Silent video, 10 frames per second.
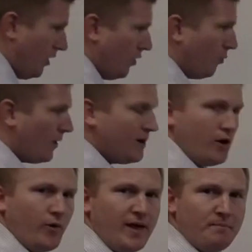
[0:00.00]
we
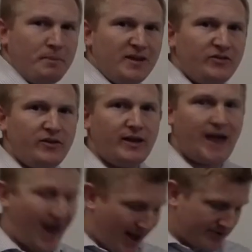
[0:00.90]
know that BC
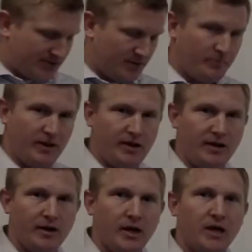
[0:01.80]
has to
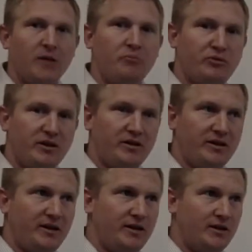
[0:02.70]
be
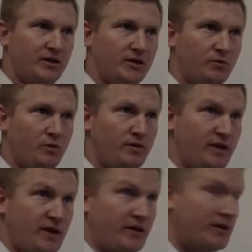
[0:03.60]
completely
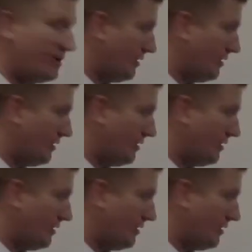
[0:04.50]
within